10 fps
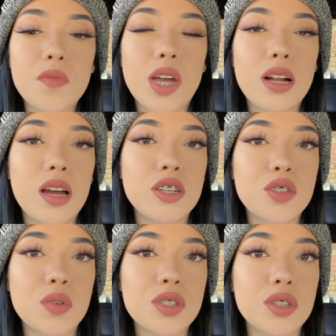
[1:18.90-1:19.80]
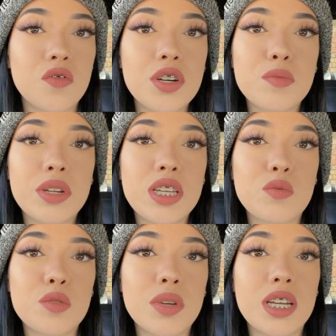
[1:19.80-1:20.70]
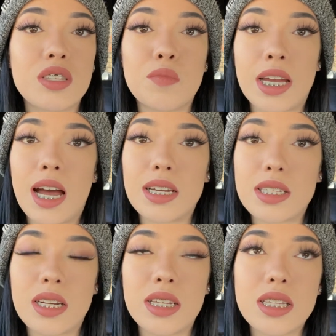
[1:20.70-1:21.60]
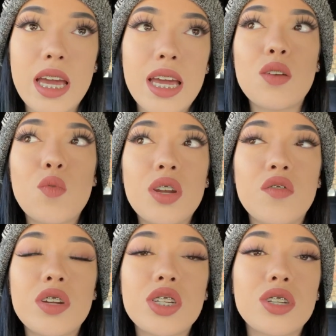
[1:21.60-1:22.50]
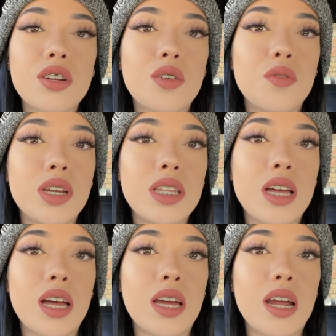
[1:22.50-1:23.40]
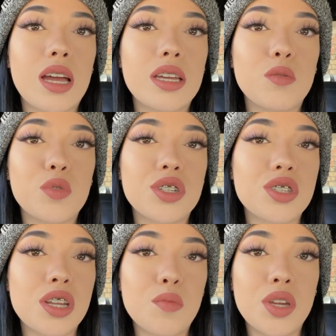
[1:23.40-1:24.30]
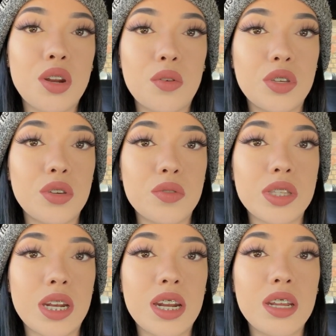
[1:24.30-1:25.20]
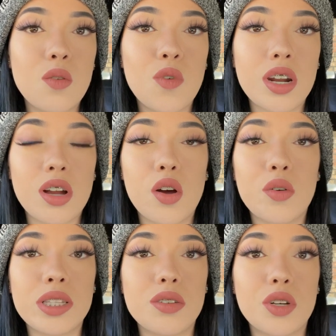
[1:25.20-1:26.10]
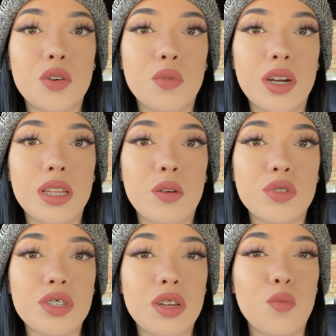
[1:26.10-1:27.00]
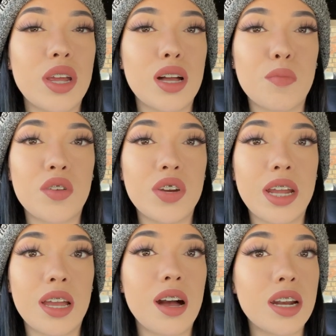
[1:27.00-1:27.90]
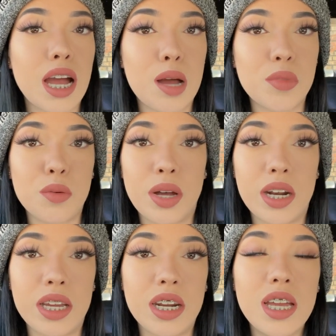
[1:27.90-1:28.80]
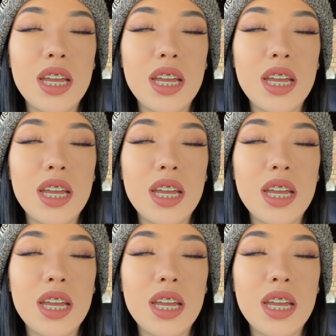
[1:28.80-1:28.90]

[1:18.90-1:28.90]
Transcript: I got into it in the first place was because of my accident. I didn't want to finish a degree that it was just going to be no use, and I didn't want to go into a career that was just going to wake up every day unhappy about it.